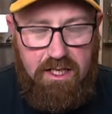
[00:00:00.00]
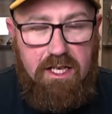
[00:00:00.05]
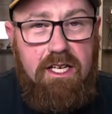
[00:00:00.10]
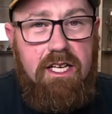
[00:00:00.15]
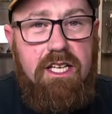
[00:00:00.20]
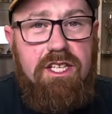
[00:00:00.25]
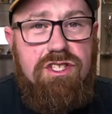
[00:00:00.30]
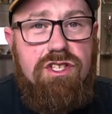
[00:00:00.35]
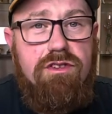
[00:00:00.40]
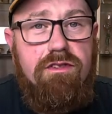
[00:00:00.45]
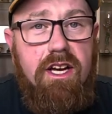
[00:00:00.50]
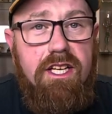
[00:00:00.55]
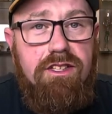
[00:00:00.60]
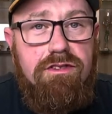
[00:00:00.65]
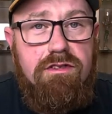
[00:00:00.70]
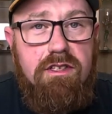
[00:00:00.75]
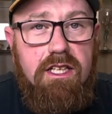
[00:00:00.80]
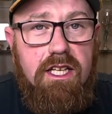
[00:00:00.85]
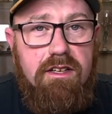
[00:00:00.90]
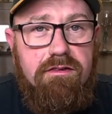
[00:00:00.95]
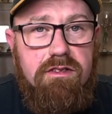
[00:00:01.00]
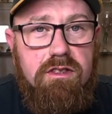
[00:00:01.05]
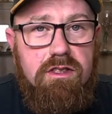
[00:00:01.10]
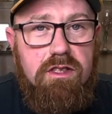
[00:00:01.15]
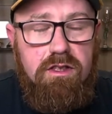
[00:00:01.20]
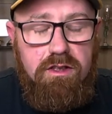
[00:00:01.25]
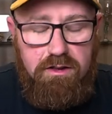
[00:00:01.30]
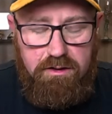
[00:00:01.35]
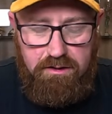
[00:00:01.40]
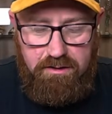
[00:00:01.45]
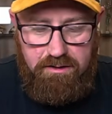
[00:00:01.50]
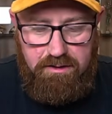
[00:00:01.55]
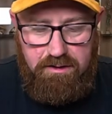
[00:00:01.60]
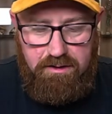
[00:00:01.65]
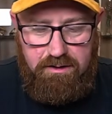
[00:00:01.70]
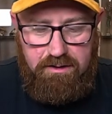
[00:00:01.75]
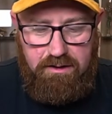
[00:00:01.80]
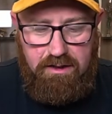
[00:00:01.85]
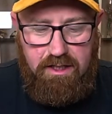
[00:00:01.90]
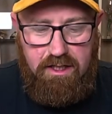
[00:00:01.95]
is your entry level gun.
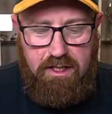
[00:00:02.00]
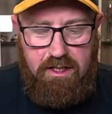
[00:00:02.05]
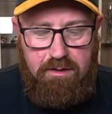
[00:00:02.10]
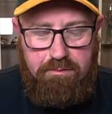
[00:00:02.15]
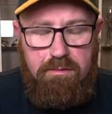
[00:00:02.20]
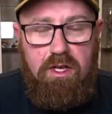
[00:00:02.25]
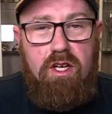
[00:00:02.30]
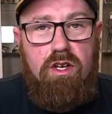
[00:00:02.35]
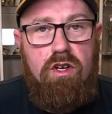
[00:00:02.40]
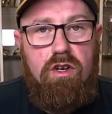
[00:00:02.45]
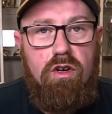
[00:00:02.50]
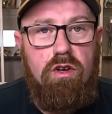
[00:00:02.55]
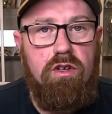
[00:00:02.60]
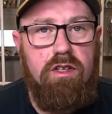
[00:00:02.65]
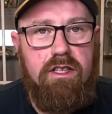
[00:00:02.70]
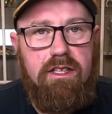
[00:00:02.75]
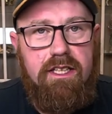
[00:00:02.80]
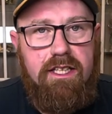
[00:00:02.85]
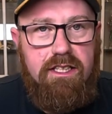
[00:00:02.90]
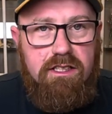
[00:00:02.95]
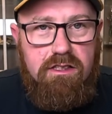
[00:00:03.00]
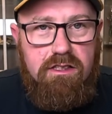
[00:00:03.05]
All of these